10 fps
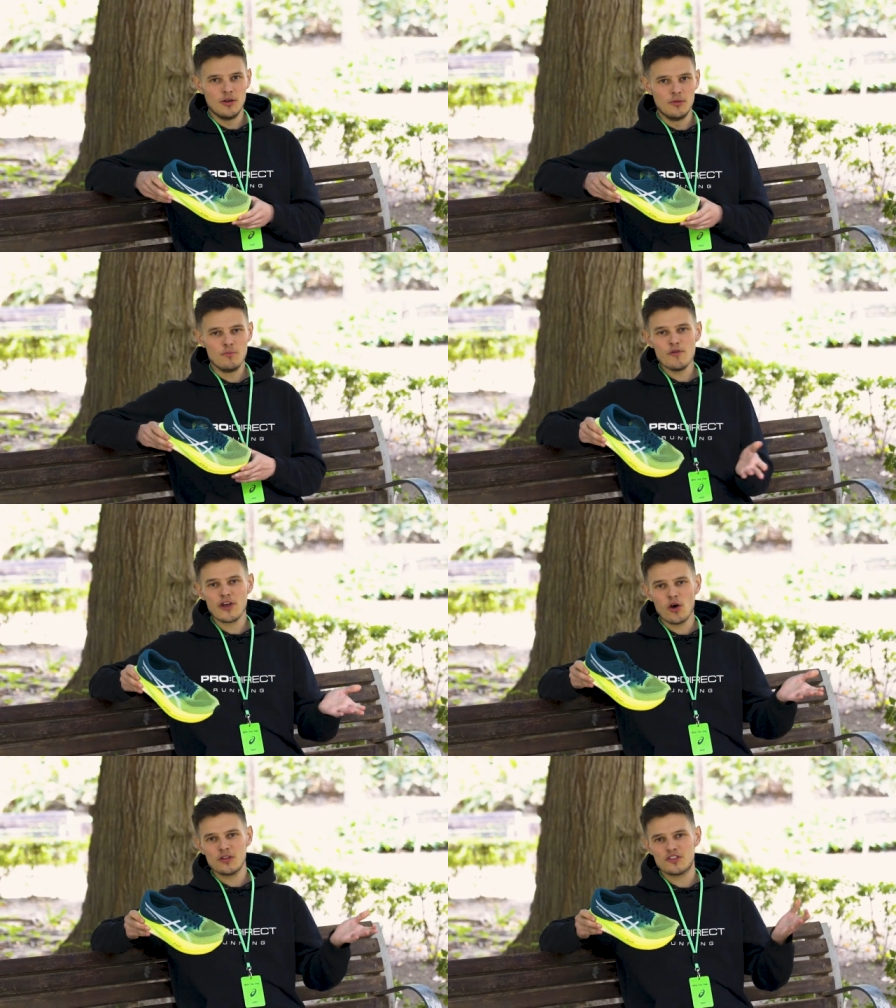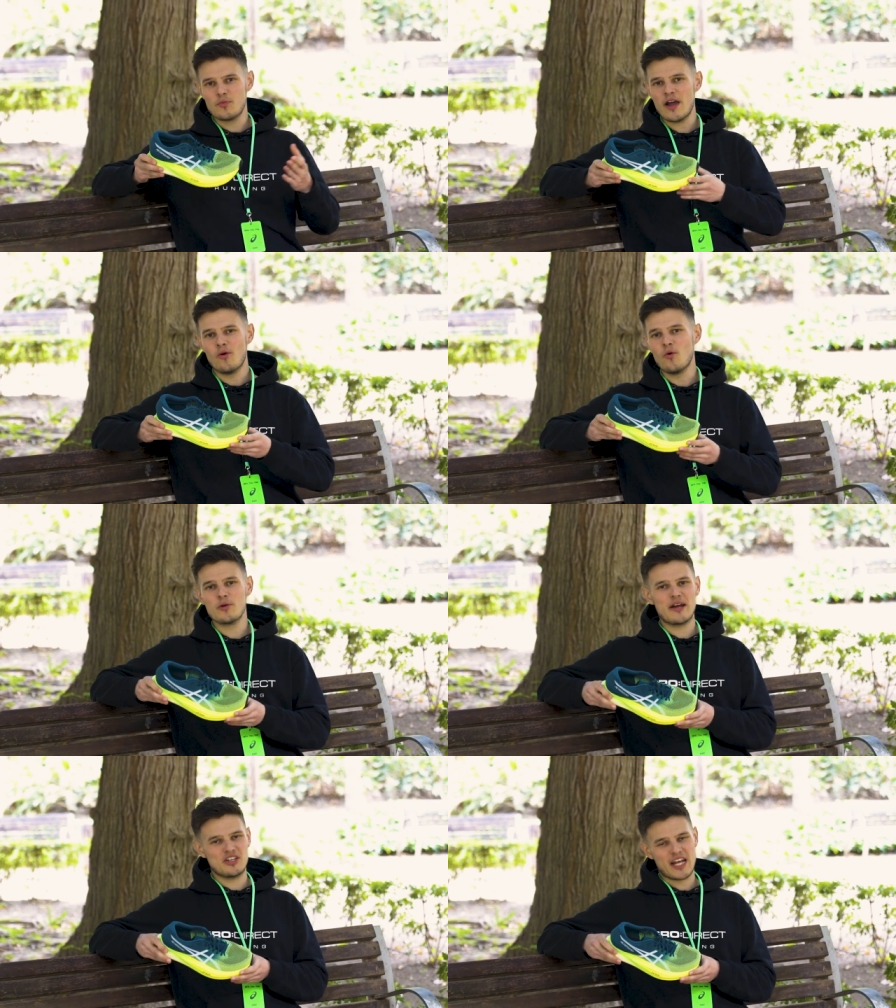Moving on to where all the
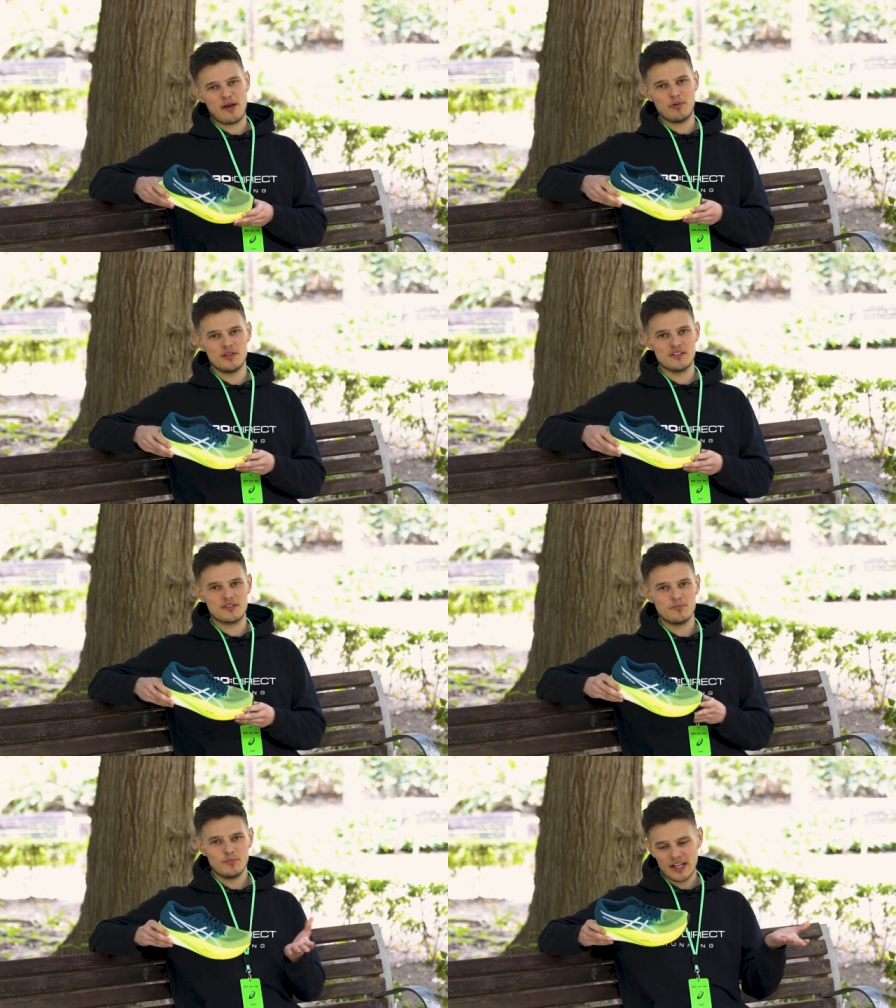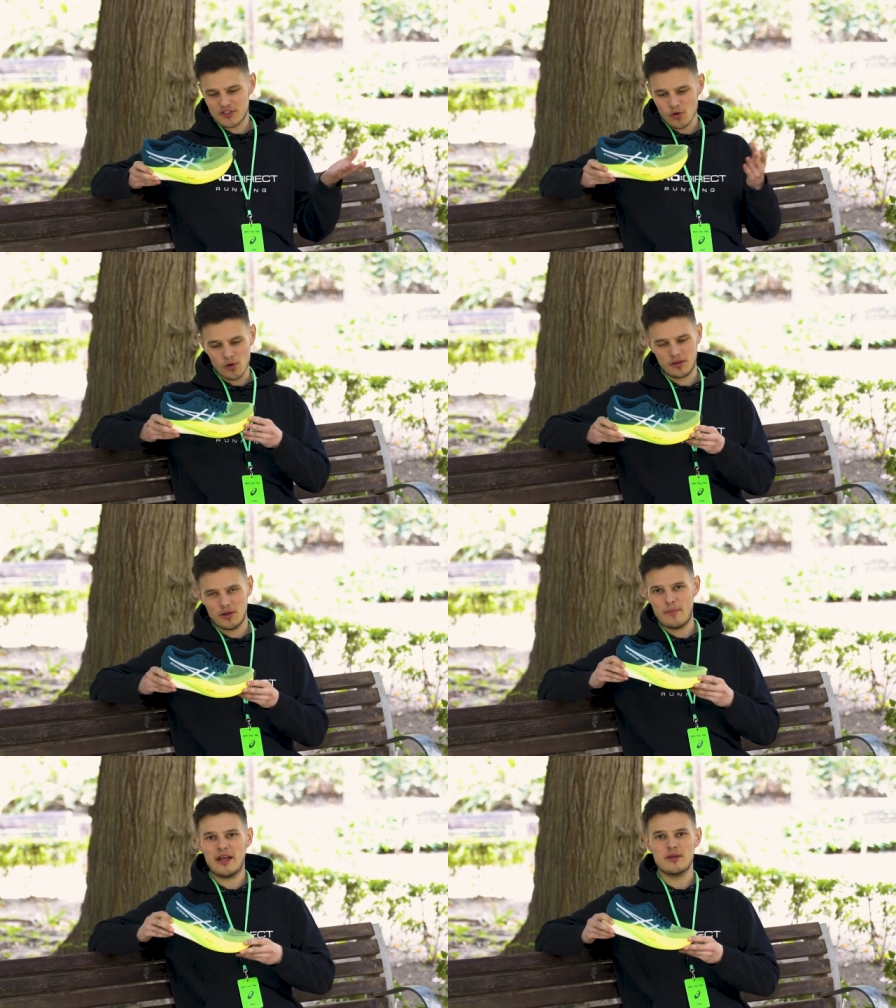magic happens, let's talk
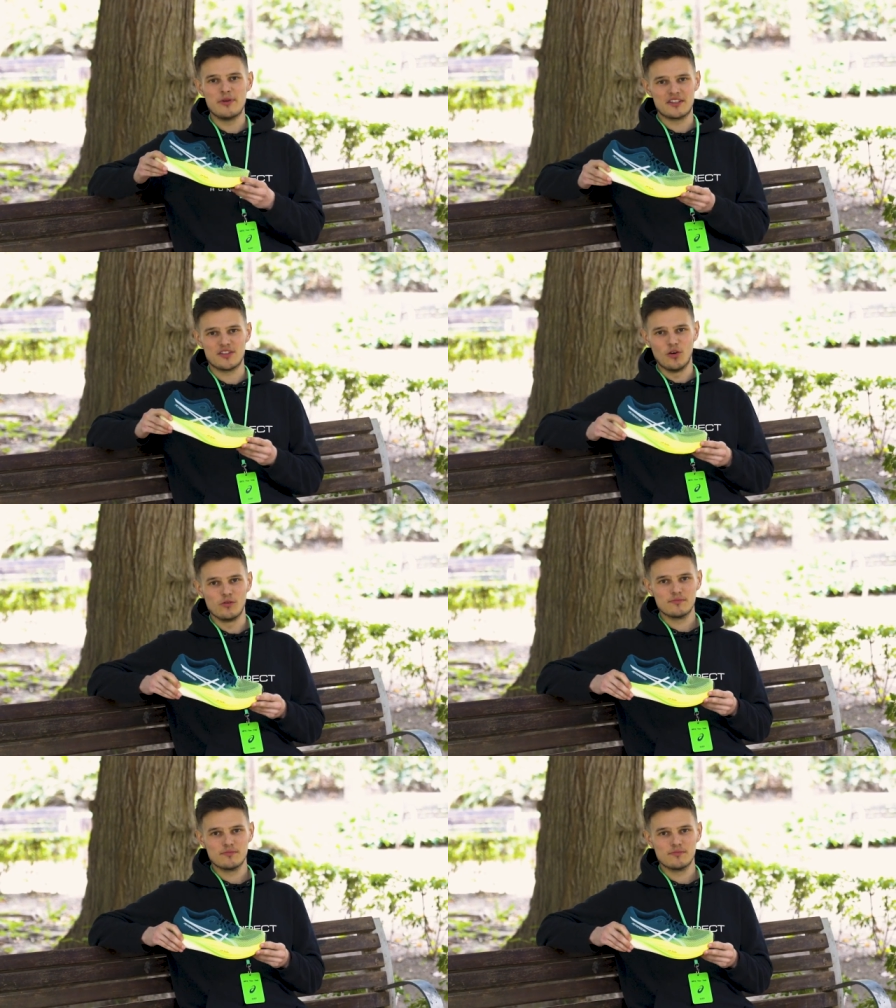about the midsole.